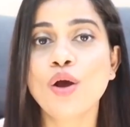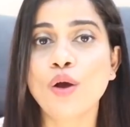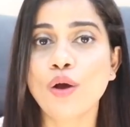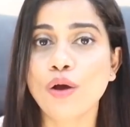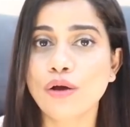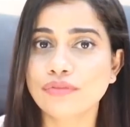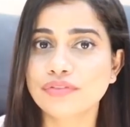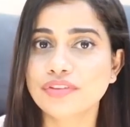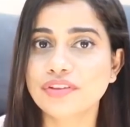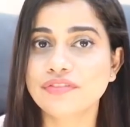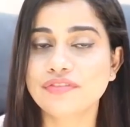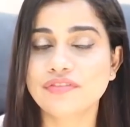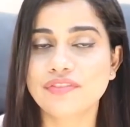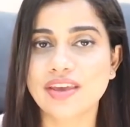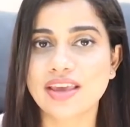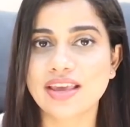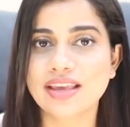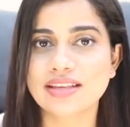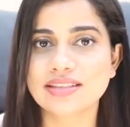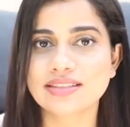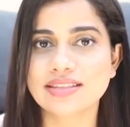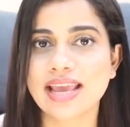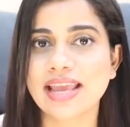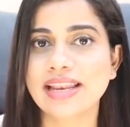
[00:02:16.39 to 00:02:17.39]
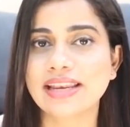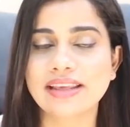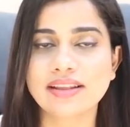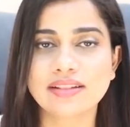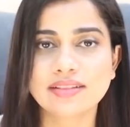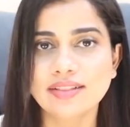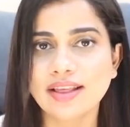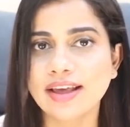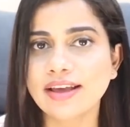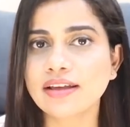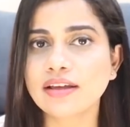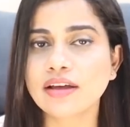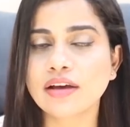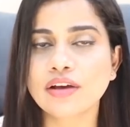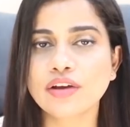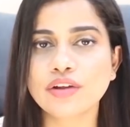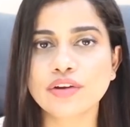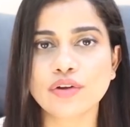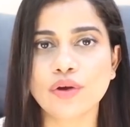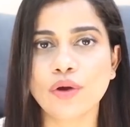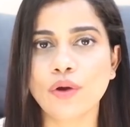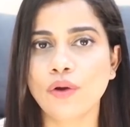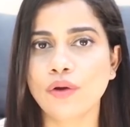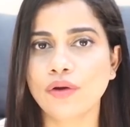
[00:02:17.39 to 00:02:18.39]
of the face any
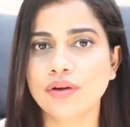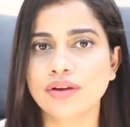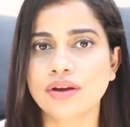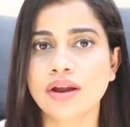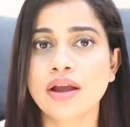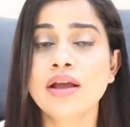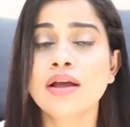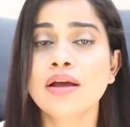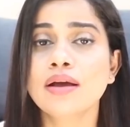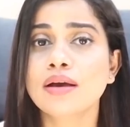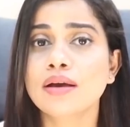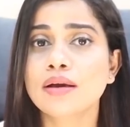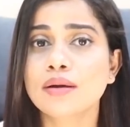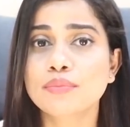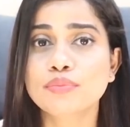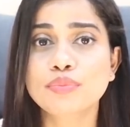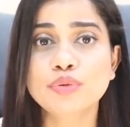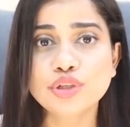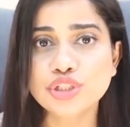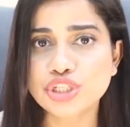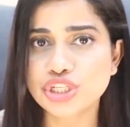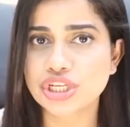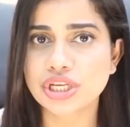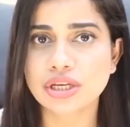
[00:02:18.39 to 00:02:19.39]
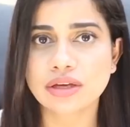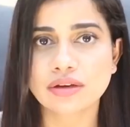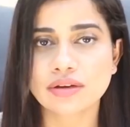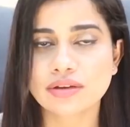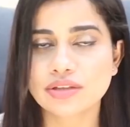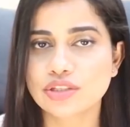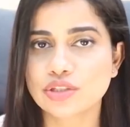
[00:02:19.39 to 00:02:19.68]
thicker or bushier.